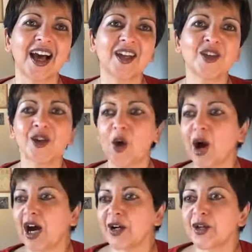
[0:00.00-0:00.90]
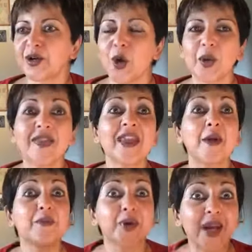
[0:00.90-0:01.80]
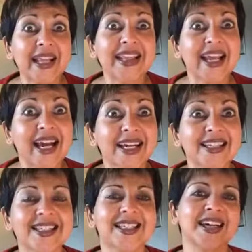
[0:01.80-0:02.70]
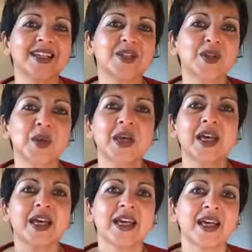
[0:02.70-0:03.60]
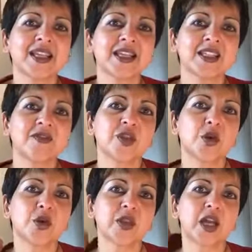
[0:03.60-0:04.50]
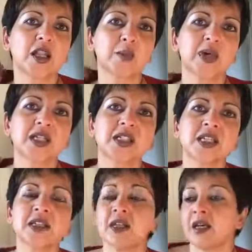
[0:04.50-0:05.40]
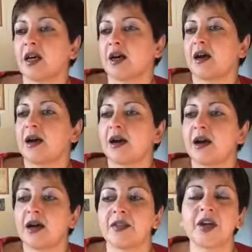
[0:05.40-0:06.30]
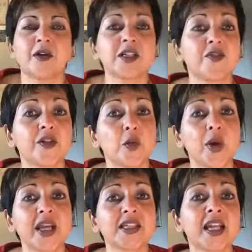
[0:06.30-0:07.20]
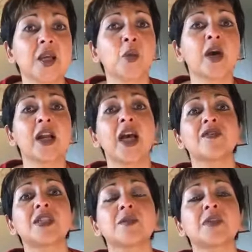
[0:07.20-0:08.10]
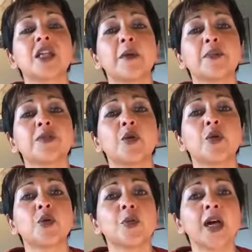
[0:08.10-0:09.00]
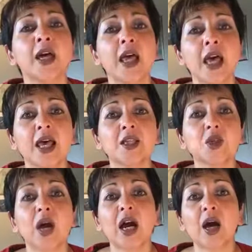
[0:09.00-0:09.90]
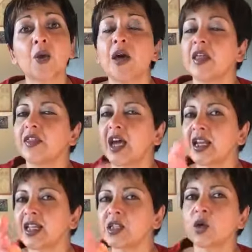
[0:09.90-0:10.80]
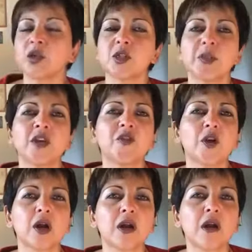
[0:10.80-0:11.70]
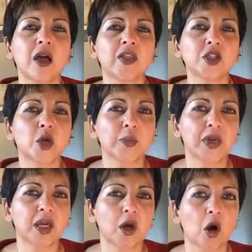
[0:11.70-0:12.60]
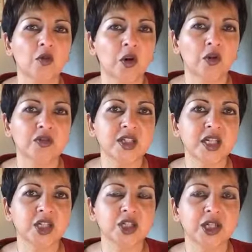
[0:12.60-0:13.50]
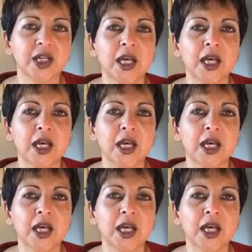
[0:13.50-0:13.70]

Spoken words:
You know, how do you go in there and break the ice? Yeah, so it is. If you don't know the other person, there are different ways. Anyone have some tips for Ruma as to how? That is going to be for another topic of conversation.